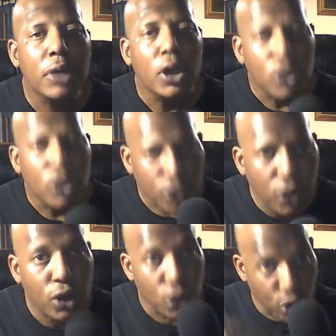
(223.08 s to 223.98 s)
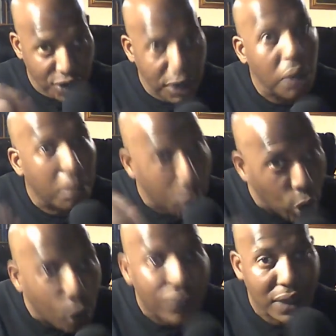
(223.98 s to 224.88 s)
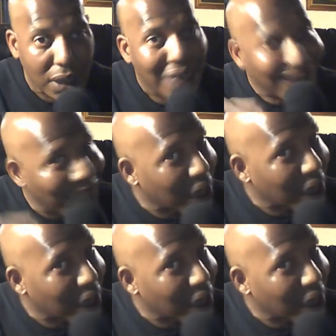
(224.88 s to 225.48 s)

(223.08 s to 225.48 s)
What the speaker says: Sure, you still moving like a